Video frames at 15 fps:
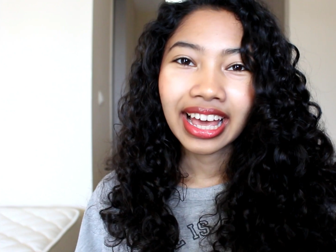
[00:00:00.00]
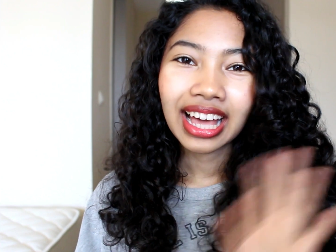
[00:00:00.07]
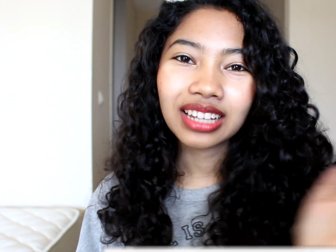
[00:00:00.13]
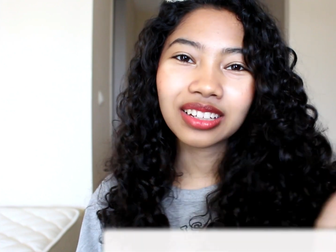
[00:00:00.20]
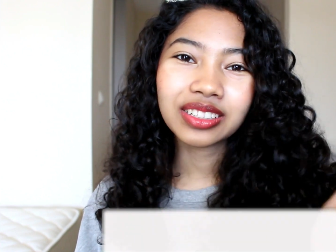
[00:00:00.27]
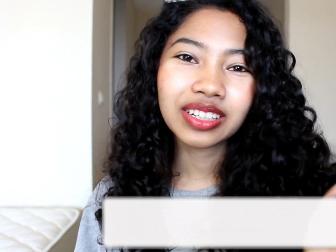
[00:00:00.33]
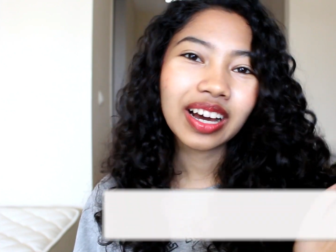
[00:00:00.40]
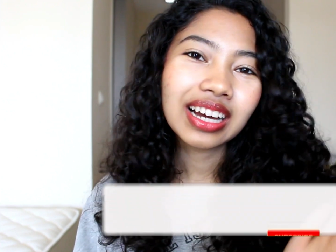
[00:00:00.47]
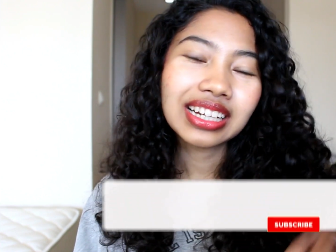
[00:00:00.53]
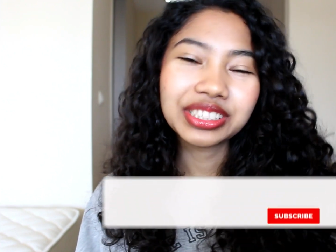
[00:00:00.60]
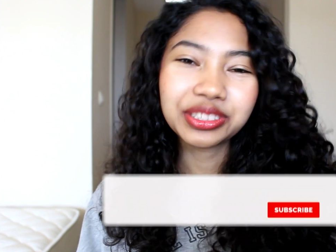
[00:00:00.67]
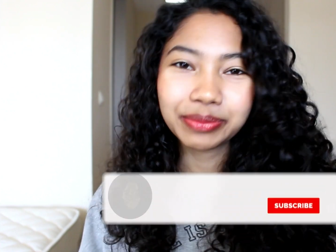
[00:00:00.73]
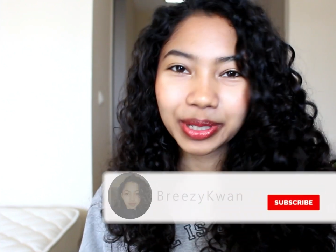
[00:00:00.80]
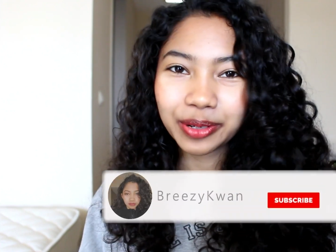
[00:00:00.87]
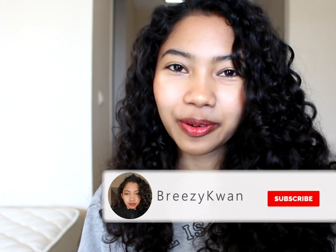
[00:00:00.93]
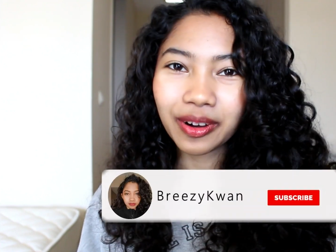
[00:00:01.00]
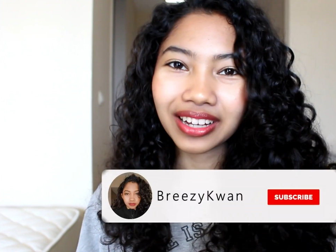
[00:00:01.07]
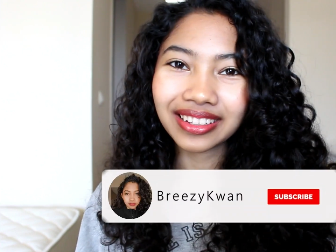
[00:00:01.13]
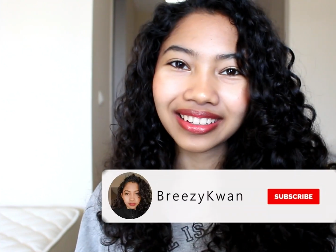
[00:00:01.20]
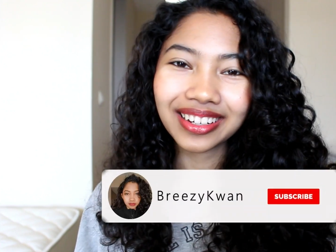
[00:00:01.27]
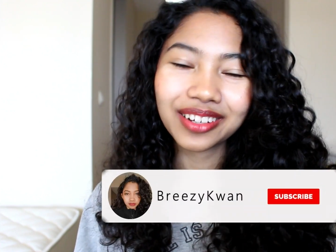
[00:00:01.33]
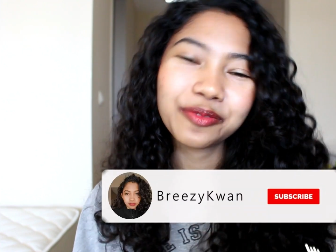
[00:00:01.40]
Hello guys, me
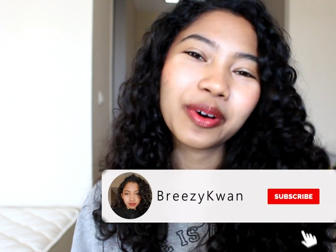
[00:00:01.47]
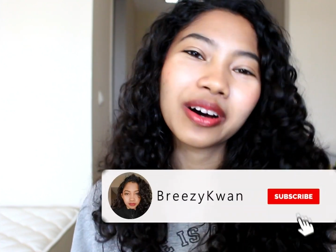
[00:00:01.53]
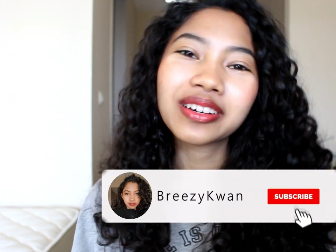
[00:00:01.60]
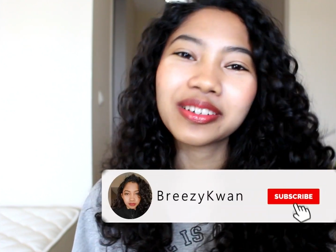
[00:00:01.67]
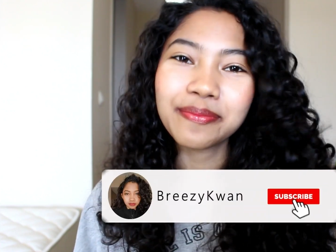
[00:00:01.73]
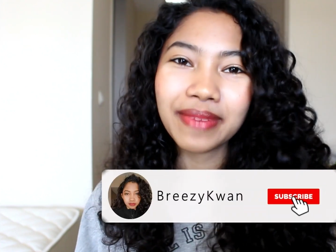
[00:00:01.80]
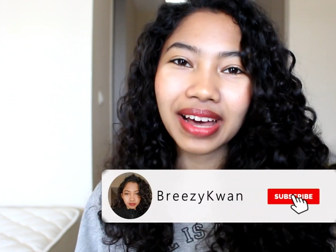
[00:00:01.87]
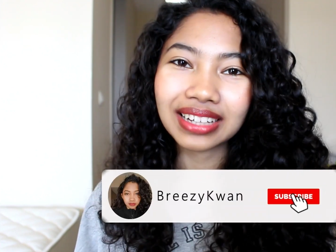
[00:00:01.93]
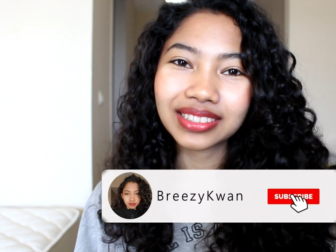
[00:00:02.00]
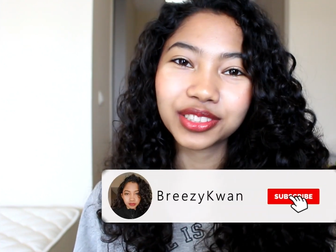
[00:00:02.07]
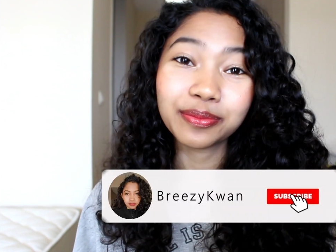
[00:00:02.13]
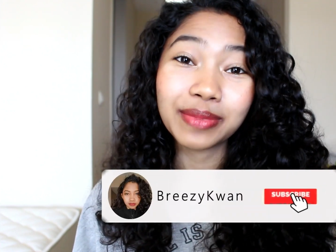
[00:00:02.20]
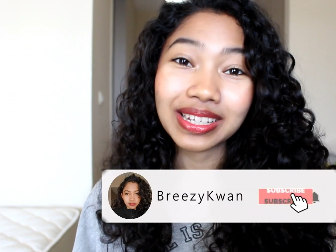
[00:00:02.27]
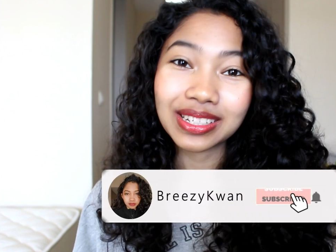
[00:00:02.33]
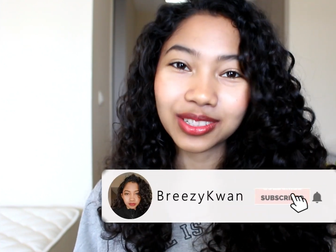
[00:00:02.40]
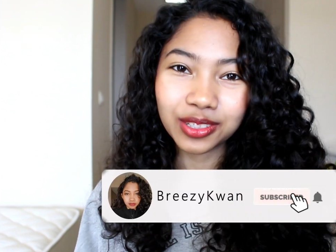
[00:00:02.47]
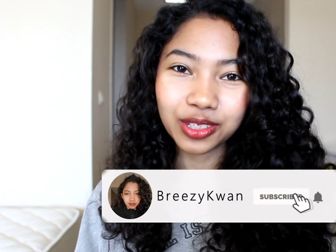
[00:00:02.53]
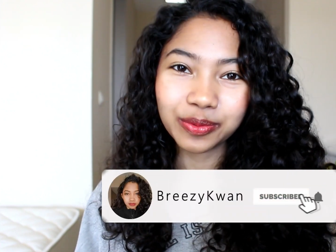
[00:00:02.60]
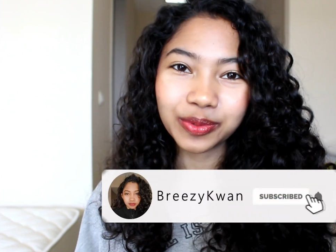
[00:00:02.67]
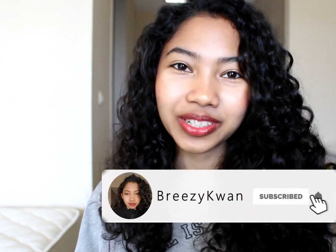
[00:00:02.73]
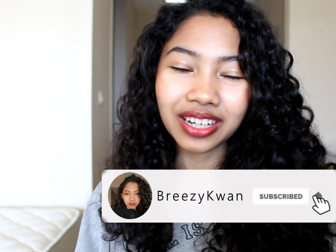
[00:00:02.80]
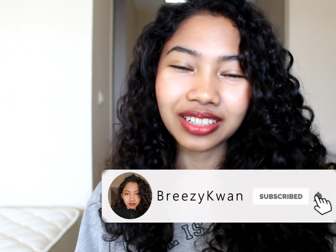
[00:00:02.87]
Kwan here and welcome back to my
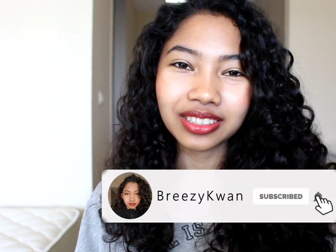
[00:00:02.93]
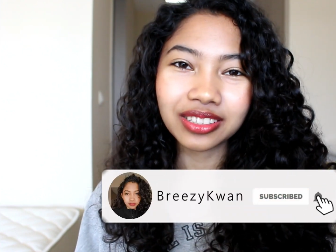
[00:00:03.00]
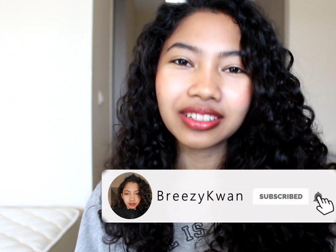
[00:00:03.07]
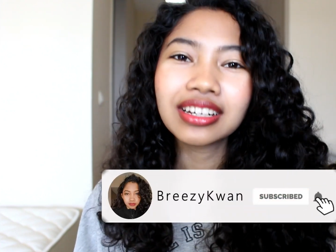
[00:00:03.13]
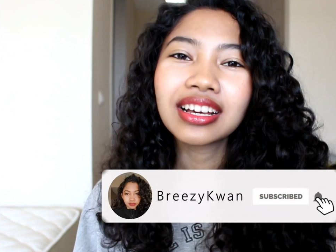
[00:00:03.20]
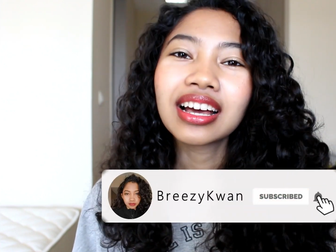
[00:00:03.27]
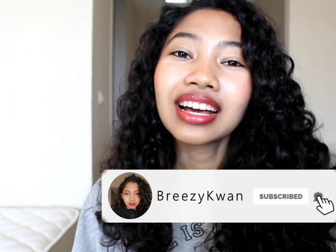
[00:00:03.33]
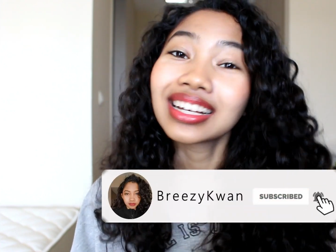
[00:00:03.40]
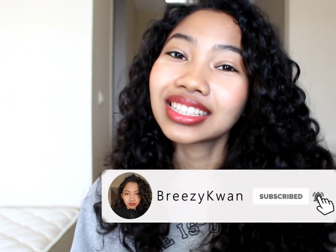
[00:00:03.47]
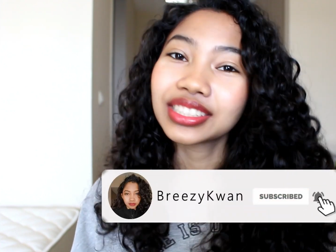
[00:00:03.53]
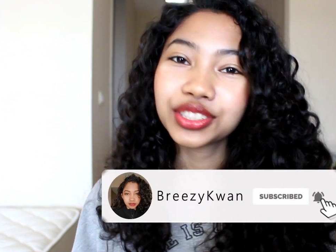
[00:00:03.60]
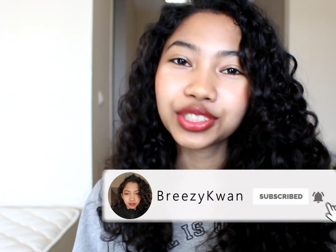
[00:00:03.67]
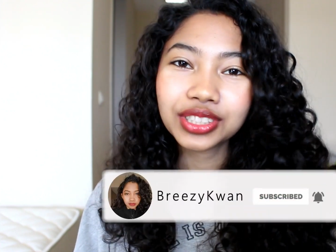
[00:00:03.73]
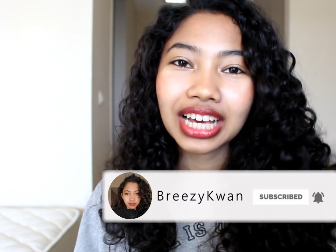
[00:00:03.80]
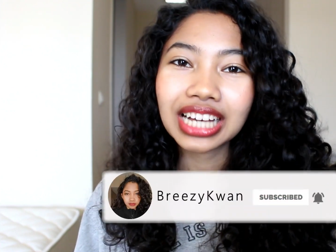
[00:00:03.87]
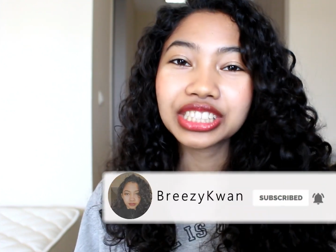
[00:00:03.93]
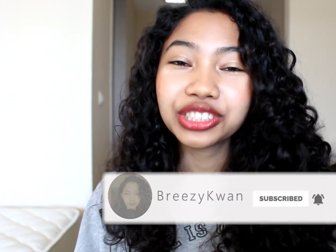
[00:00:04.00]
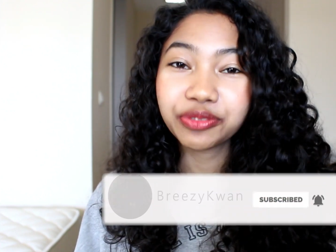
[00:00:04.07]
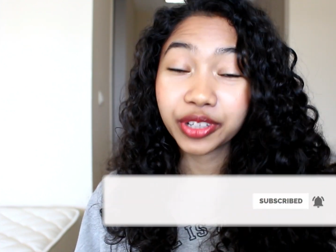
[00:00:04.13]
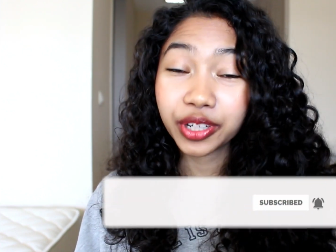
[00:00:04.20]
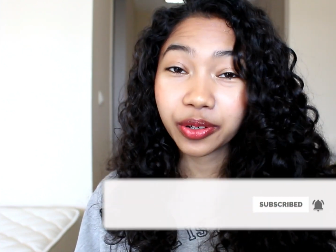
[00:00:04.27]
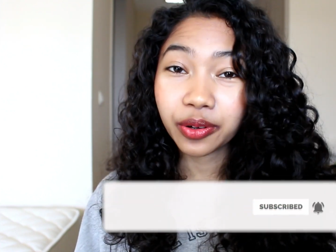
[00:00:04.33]
YouTube channel. In today's
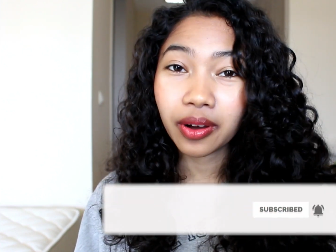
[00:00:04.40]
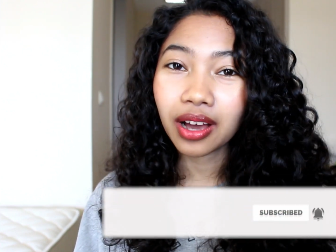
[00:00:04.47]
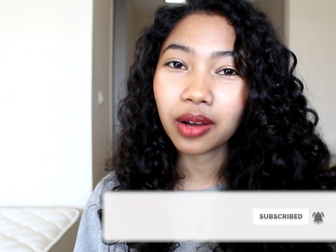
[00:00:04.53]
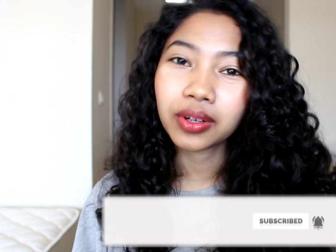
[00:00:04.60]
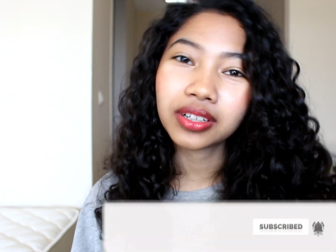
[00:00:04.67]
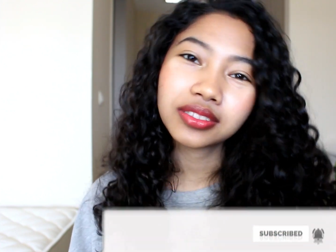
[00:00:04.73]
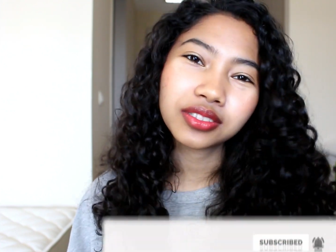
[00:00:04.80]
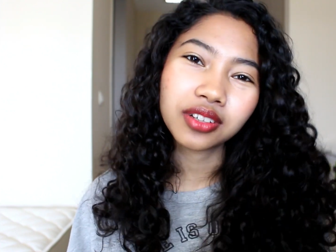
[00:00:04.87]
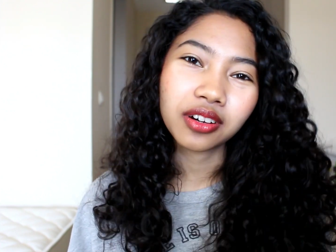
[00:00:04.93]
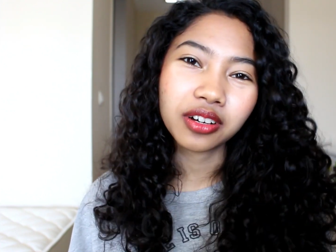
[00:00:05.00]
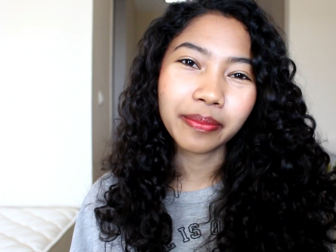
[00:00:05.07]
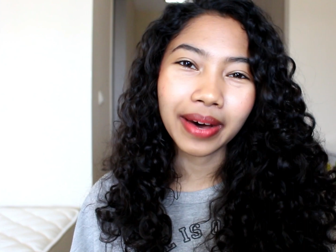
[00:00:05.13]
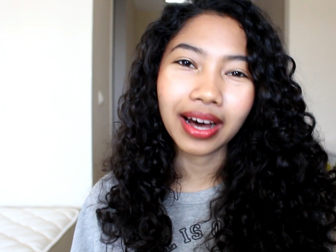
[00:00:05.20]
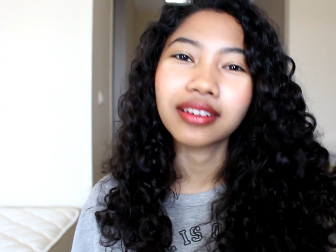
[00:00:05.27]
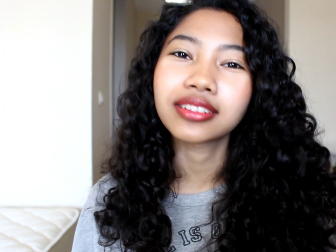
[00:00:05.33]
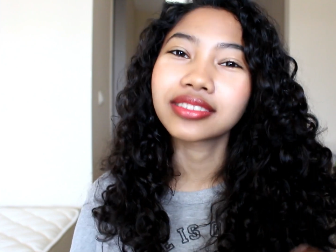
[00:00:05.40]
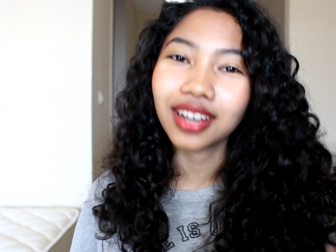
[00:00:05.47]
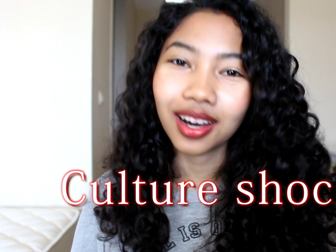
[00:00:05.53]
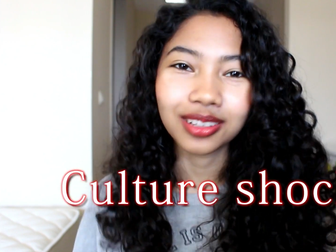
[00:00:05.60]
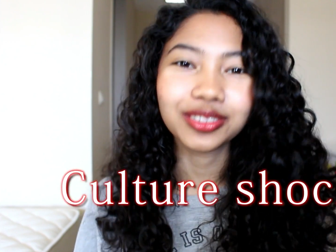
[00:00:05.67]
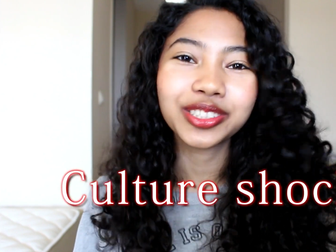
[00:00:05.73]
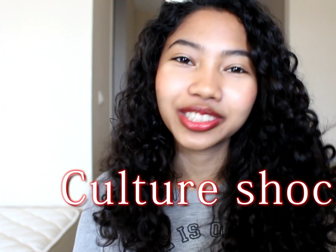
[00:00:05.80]
video, I want to talk about
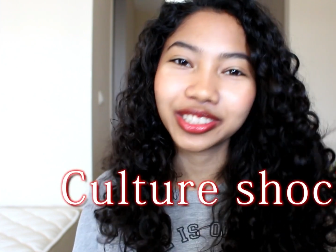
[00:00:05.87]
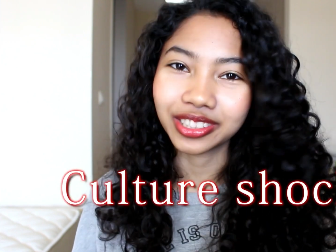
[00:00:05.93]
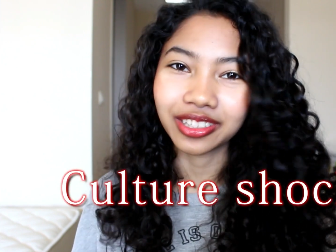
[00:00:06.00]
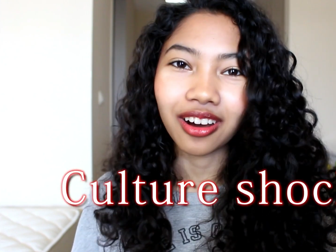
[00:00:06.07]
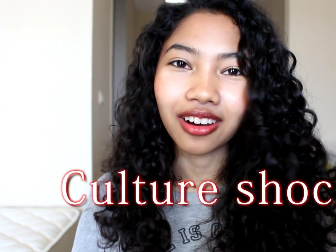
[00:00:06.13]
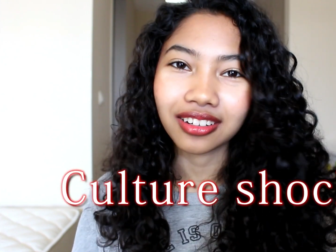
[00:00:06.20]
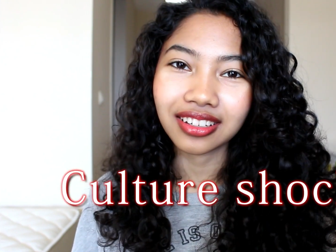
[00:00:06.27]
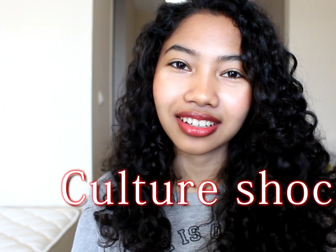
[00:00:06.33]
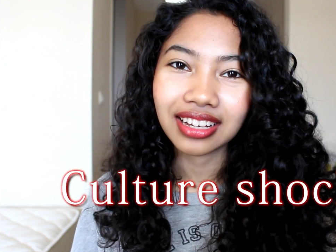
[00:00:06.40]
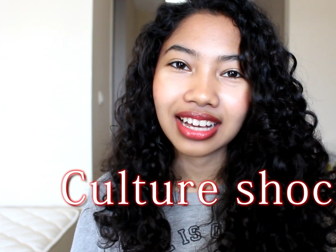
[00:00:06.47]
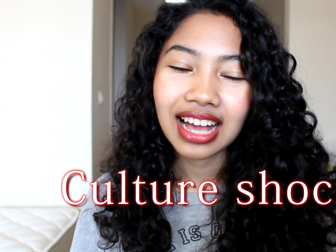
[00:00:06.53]
culture shock.